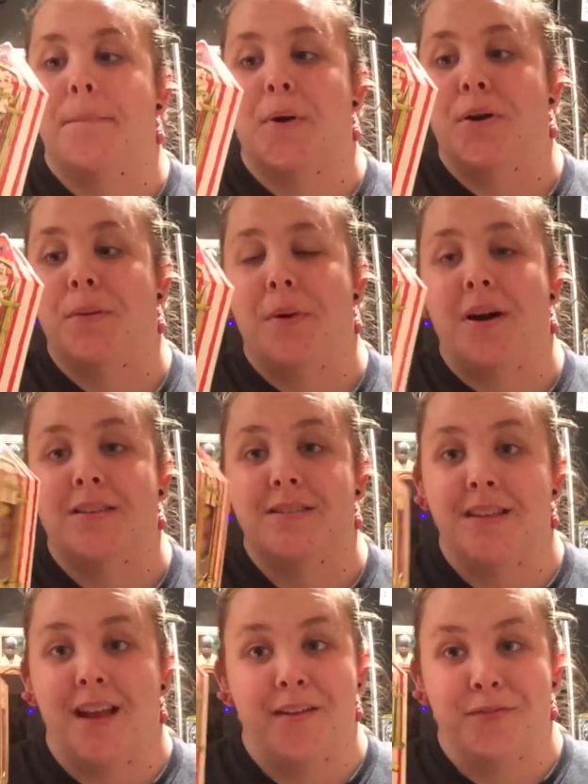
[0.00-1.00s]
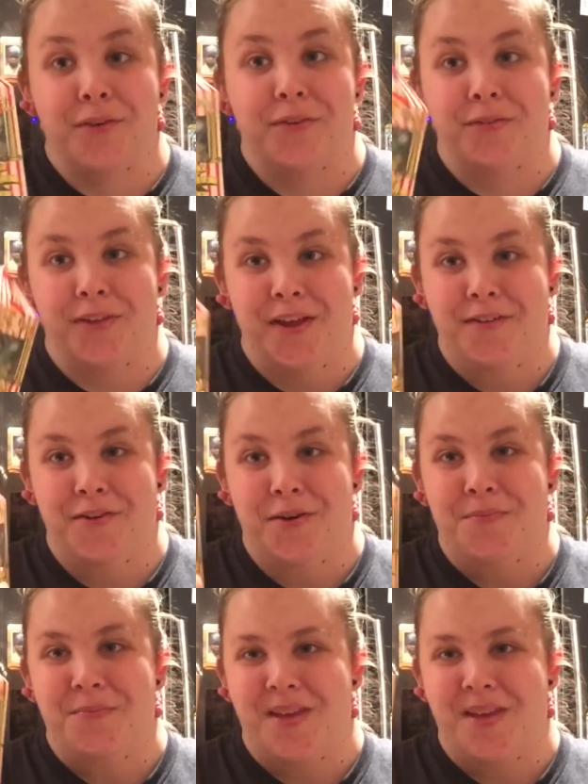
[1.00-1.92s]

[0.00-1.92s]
Bertie Bott's Every Flavor